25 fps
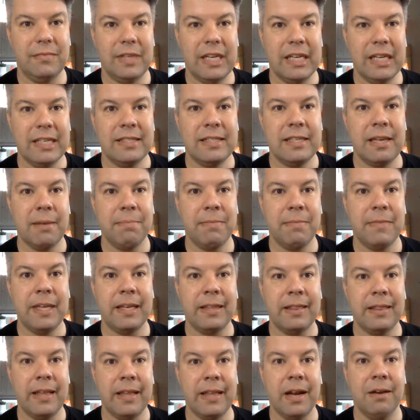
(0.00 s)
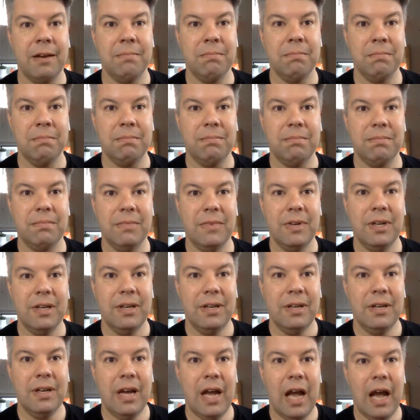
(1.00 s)
is something that i'm
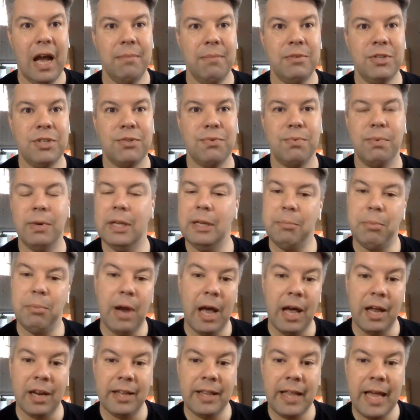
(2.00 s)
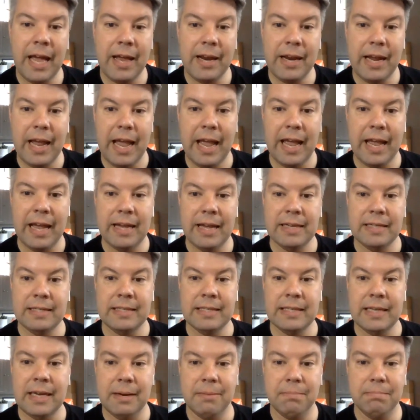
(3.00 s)
i'm just really proud of that and
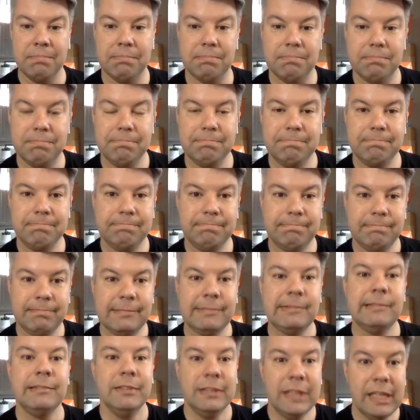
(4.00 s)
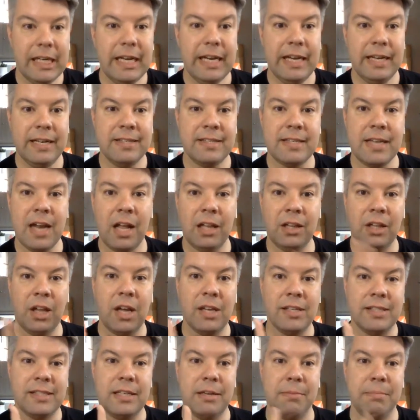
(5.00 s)
um, it is not
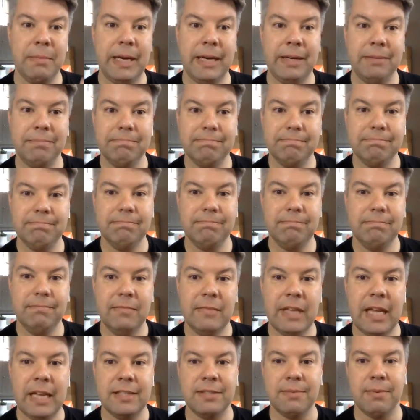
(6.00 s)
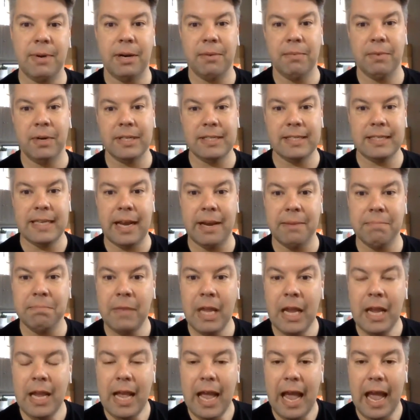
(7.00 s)
lost on me and that's what i want to say
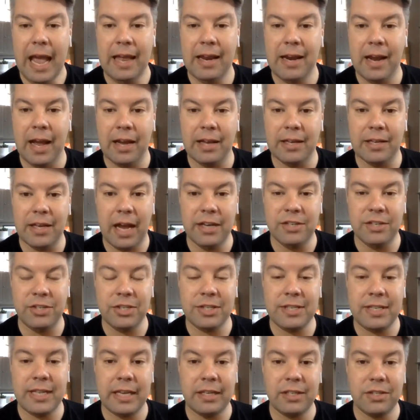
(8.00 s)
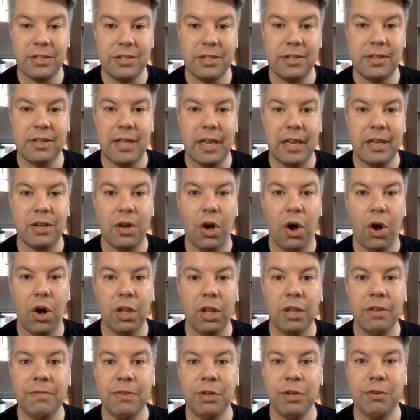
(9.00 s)
and i i just think thank
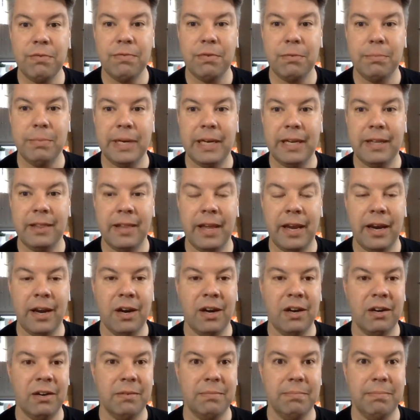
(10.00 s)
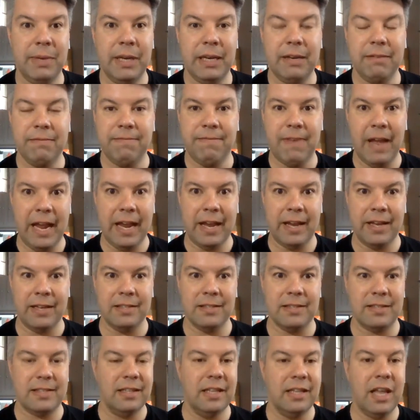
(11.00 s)
all of you for being there, being
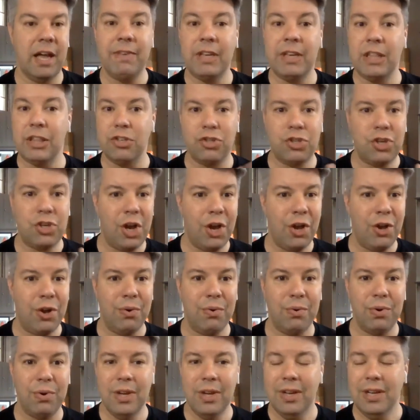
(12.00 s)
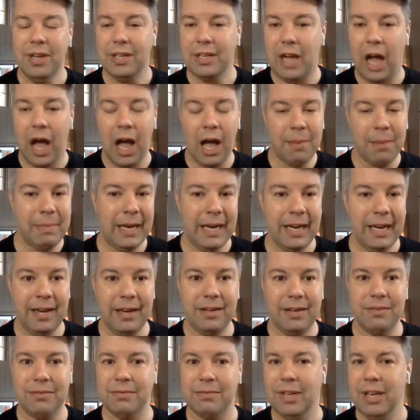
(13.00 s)
fans, loving the show,
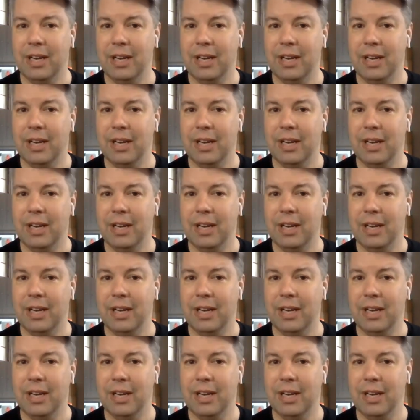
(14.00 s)
commenting,